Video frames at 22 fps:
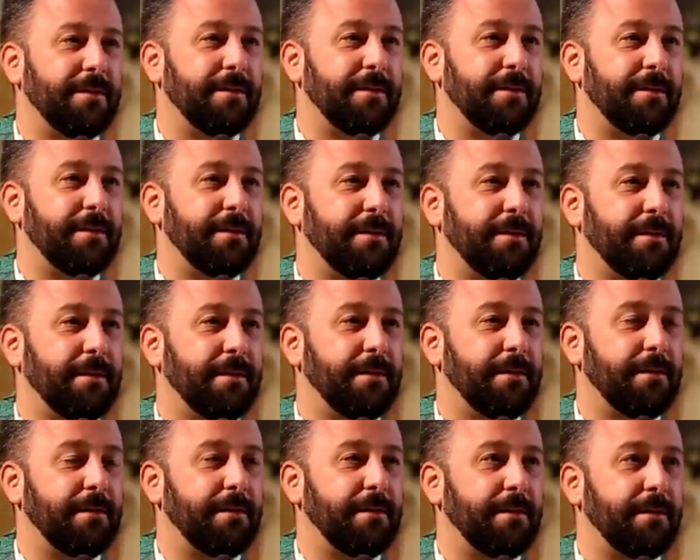
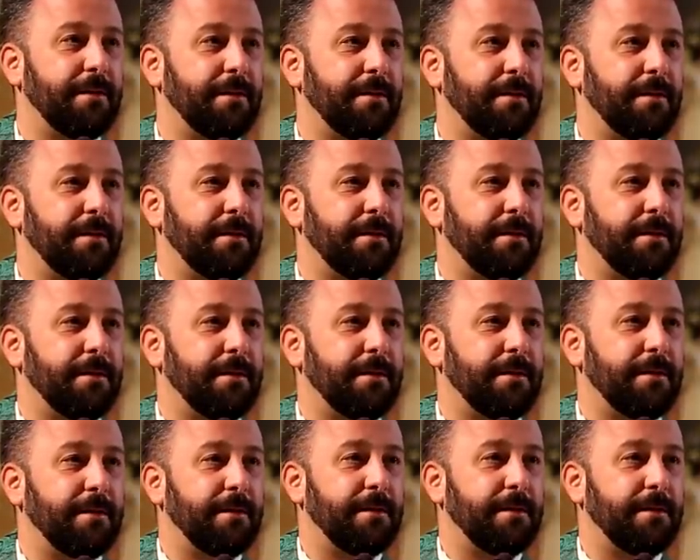Nothing is said.